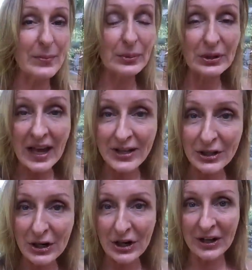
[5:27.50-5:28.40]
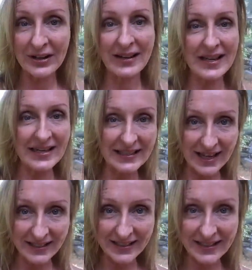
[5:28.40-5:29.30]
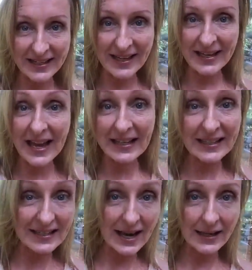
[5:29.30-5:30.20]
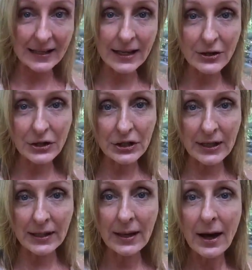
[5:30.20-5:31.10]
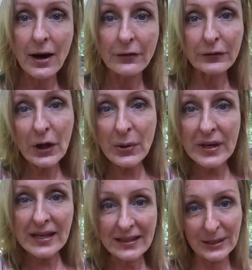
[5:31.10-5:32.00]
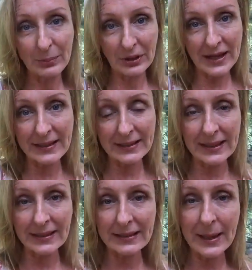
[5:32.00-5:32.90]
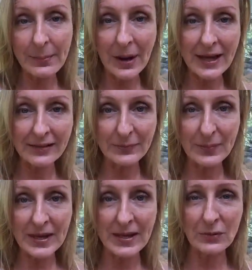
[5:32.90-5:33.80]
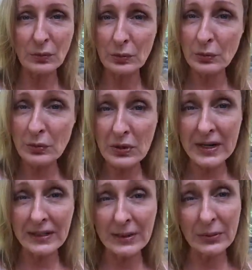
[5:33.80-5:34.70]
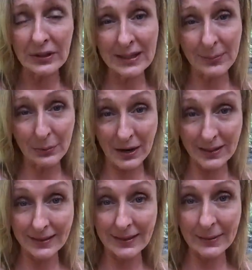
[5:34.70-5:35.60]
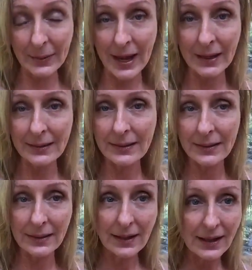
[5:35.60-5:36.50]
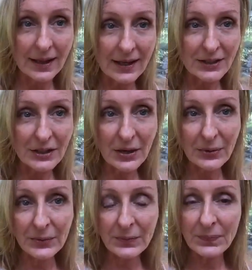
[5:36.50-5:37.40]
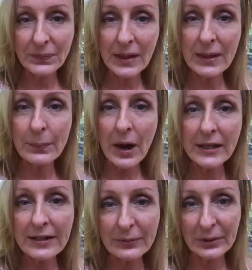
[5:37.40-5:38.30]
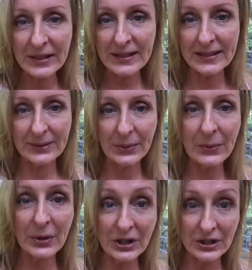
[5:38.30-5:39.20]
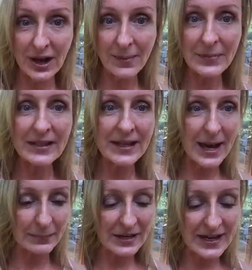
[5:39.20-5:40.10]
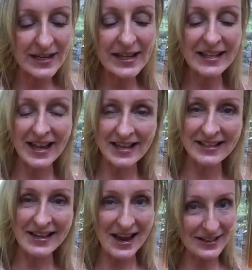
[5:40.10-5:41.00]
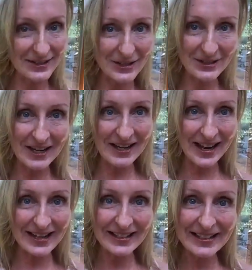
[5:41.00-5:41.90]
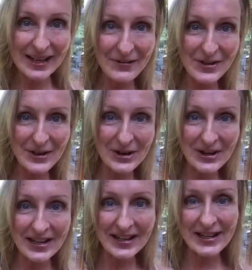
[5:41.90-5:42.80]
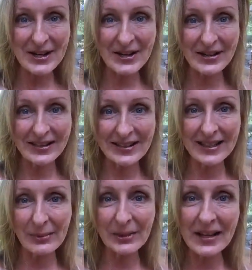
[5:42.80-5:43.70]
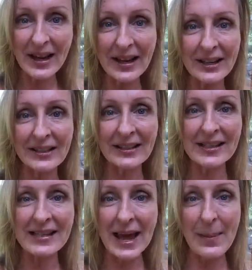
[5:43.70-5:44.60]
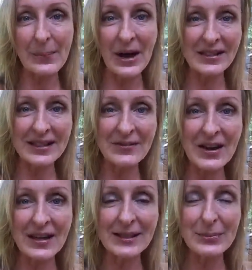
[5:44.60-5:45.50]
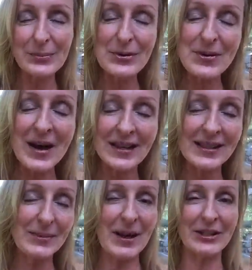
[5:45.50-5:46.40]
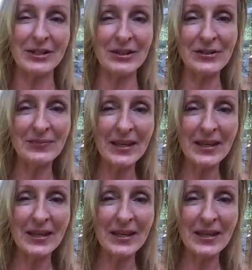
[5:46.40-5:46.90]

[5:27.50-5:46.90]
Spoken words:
pleasure, intensity, ecstatic energy flowing into places that might have been really, really compressed in the past. So the Body of Bliss workshop that's happening, again, next Thursday night, 7:30 here in Dublin, Ireland at Positive Night's Buddha Bag Special,